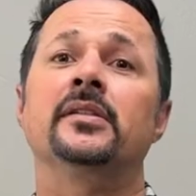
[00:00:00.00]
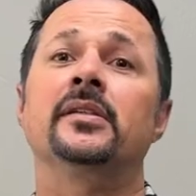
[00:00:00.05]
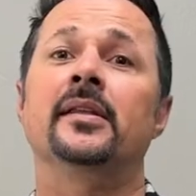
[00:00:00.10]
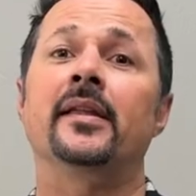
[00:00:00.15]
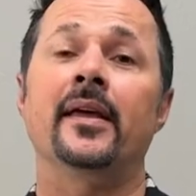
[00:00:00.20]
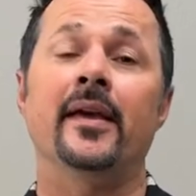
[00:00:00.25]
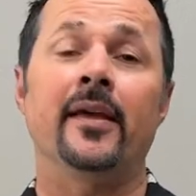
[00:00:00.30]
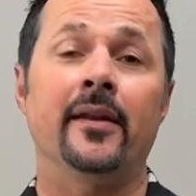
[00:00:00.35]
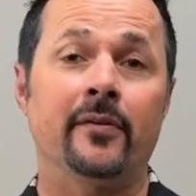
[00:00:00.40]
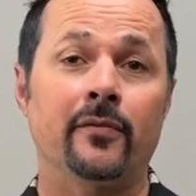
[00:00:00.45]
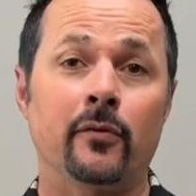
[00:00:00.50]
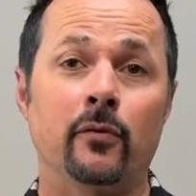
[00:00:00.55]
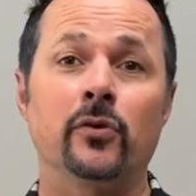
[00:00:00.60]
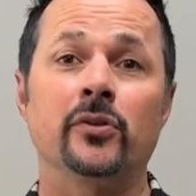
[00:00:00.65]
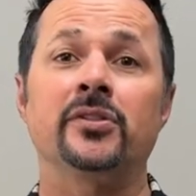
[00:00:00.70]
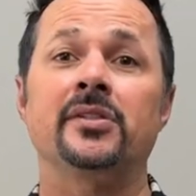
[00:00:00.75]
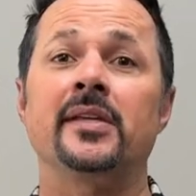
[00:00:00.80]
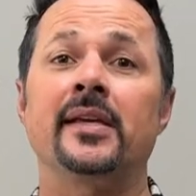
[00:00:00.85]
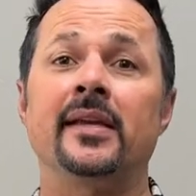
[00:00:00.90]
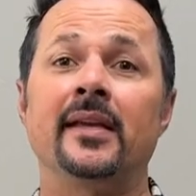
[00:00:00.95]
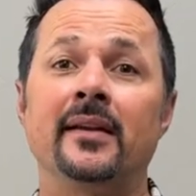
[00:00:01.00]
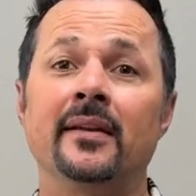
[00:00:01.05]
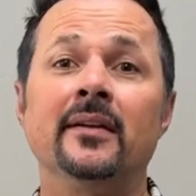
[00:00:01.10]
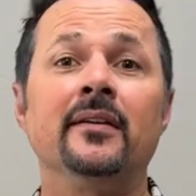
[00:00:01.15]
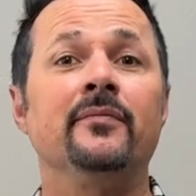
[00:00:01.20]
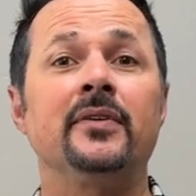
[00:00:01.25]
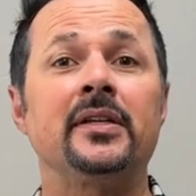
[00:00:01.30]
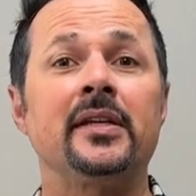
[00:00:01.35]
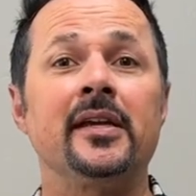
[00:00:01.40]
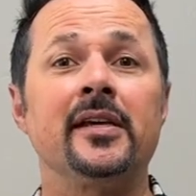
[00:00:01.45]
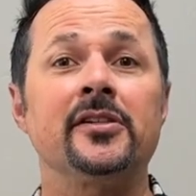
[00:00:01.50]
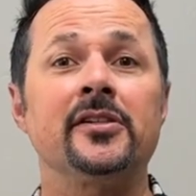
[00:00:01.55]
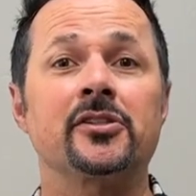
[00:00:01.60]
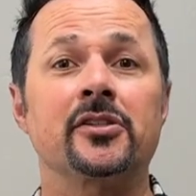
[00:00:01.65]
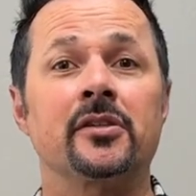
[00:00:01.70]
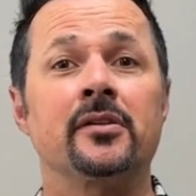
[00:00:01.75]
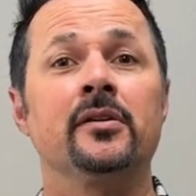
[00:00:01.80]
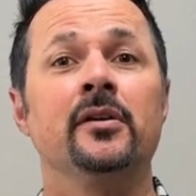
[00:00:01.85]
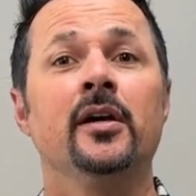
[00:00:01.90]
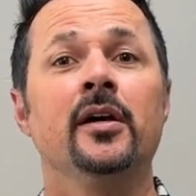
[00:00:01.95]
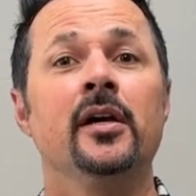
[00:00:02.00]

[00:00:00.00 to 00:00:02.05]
And then, of course, they get an invitation